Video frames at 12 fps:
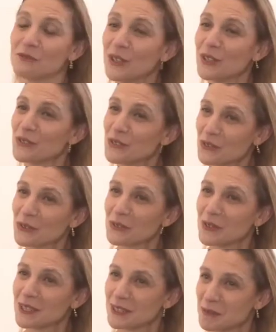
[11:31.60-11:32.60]
fun.
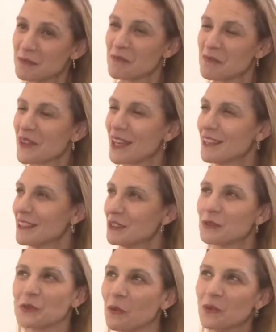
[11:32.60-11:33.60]
So.
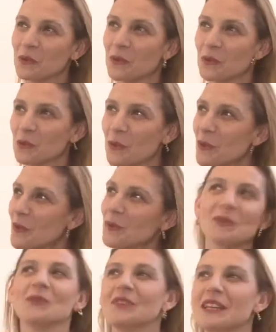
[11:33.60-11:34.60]
The
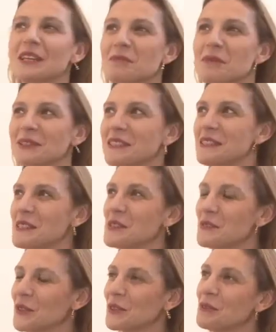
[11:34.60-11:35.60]
whole thing about it
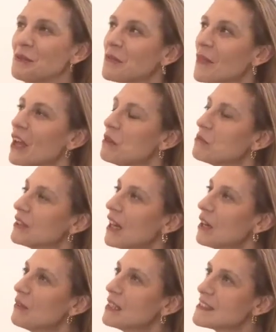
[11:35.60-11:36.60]
is fun. But
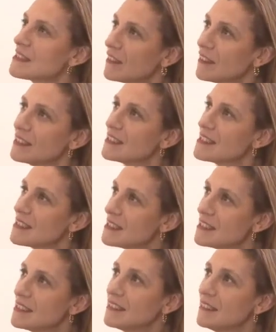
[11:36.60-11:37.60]
how I start is
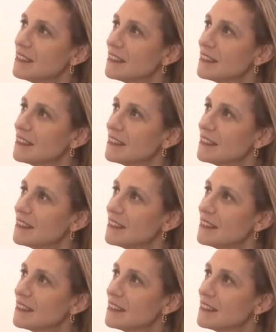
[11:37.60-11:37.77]
indeed